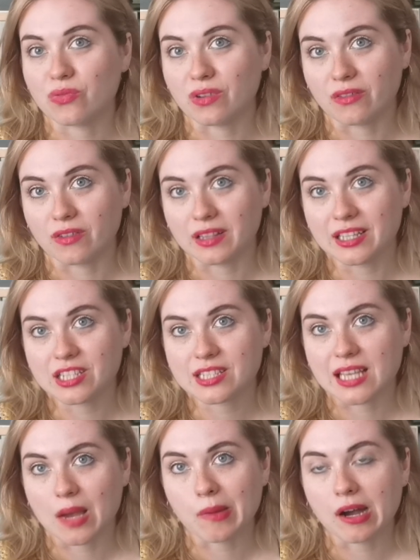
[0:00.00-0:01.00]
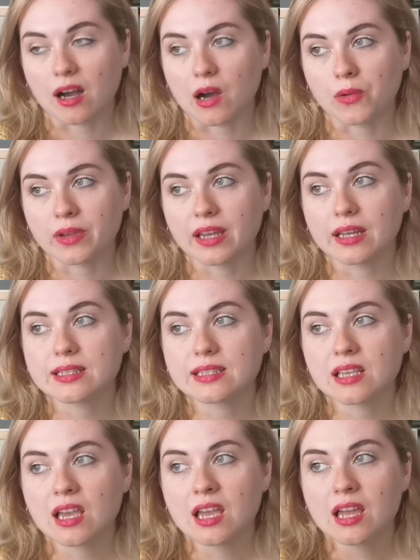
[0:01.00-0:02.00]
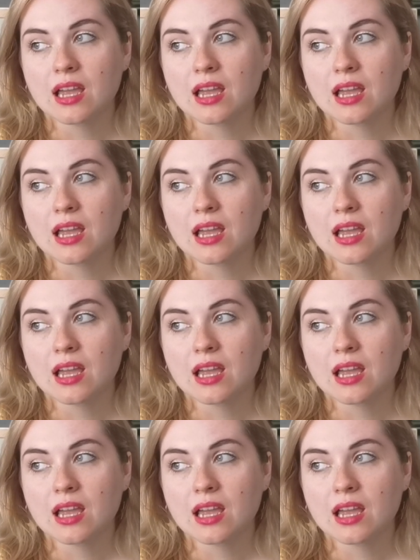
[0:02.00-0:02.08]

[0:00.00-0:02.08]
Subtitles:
privilege somehow, yes?